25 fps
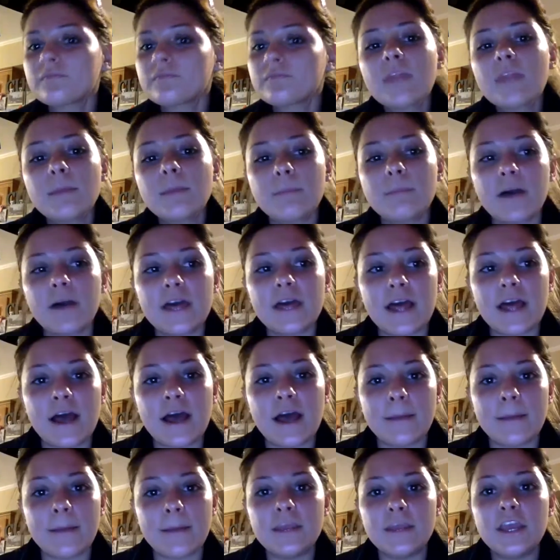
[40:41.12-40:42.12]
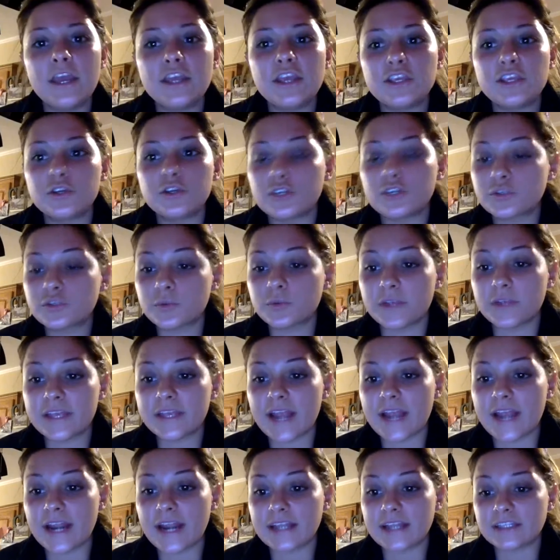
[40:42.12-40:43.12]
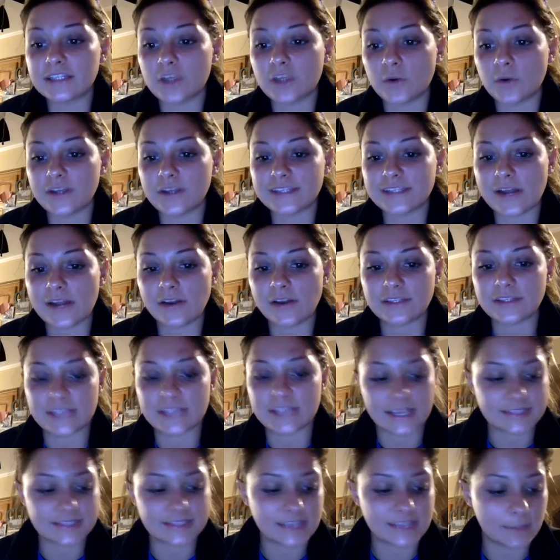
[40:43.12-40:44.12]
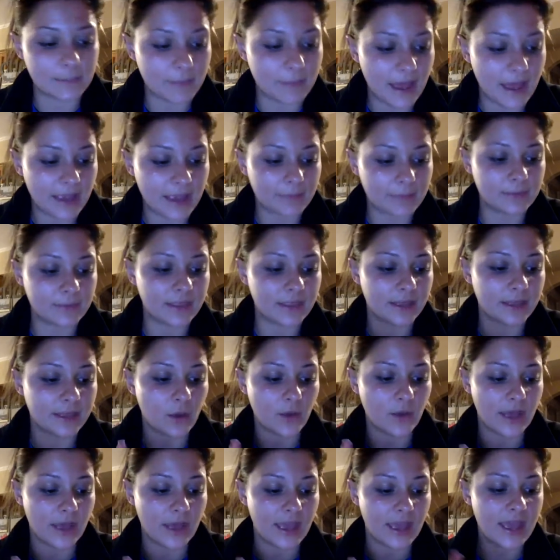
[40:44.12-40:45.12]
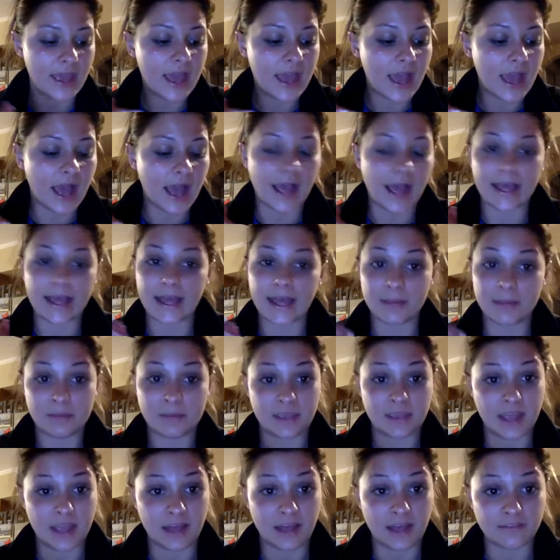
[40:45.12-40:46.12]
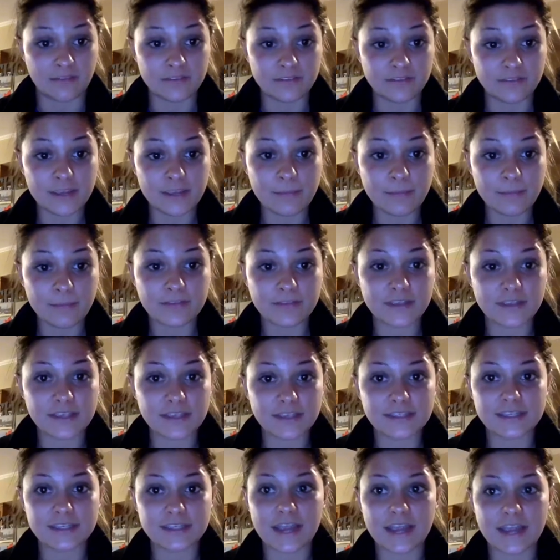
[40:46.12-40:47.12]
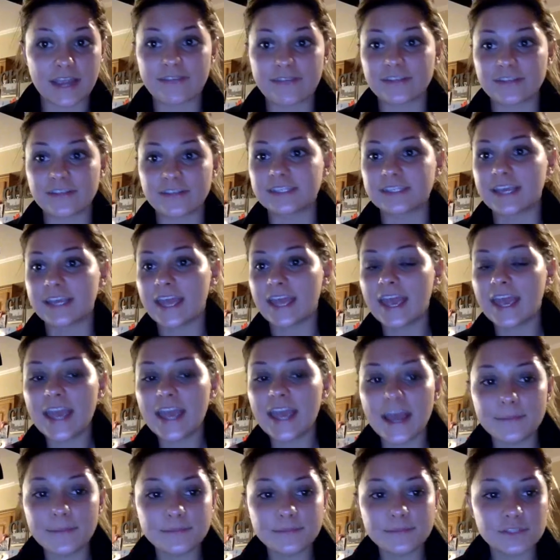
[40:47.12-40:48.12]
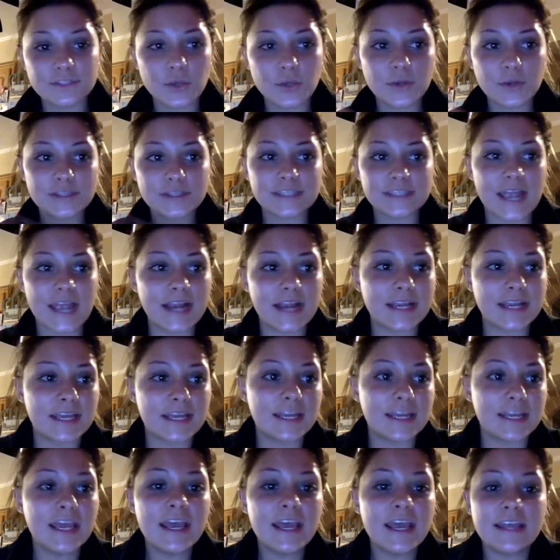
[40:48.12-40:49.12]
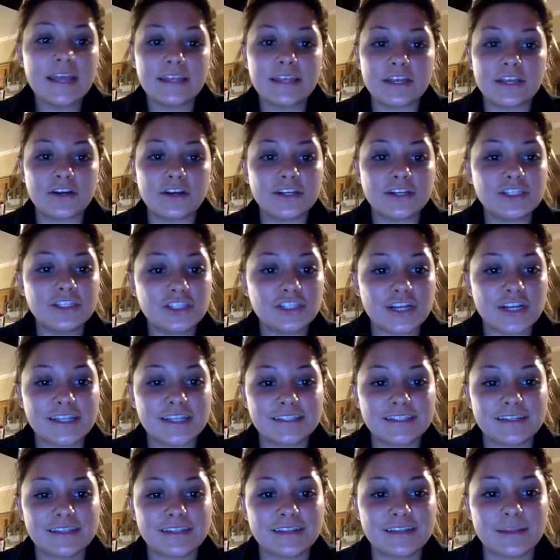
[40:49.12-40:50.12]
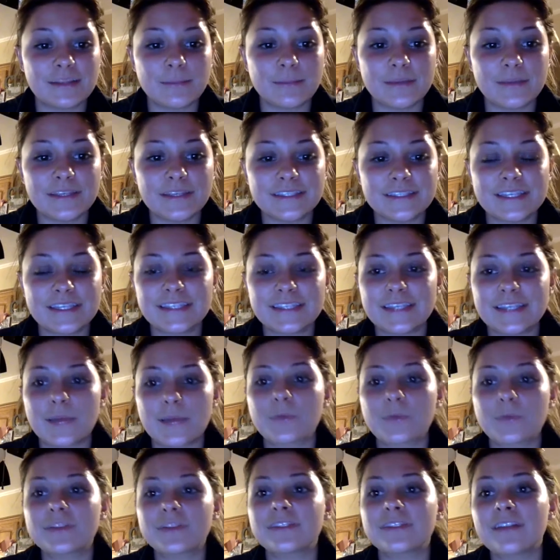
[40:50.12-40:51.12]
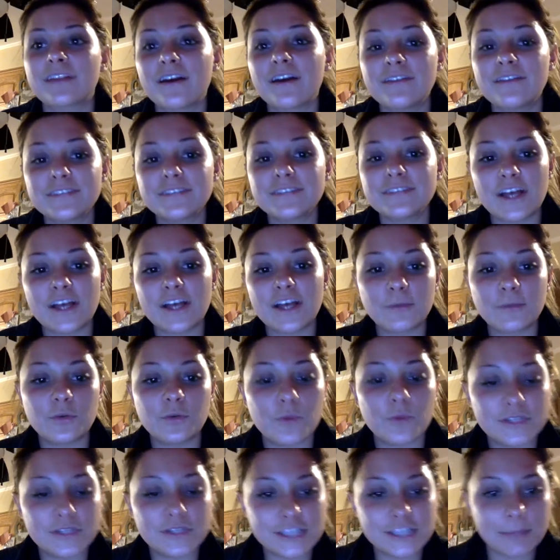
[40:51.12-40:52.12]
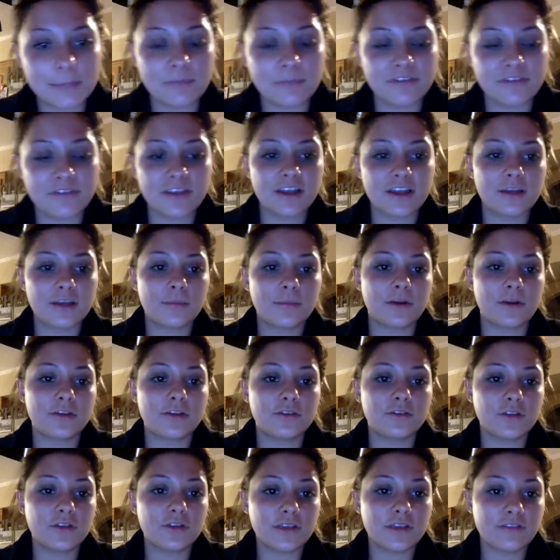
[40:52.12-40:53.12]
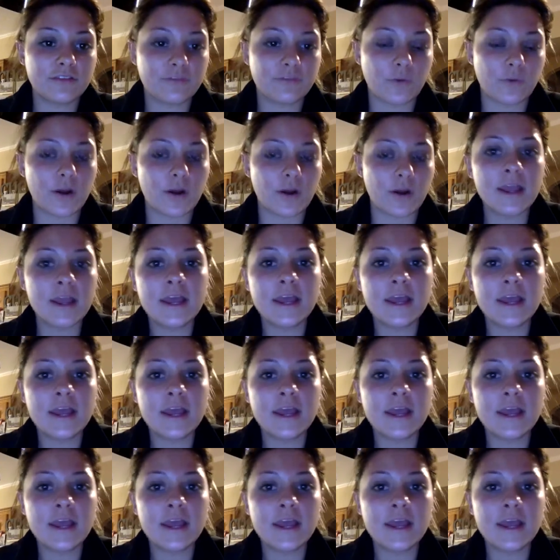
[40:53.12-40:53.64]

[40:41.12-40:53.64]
But you just really got to tone it down and take a step back and be like, okay, I got to be confident about this. And I have to say, hey, I'm so excited that you're interested in the business. I would love to help you. What type of income are you looking for?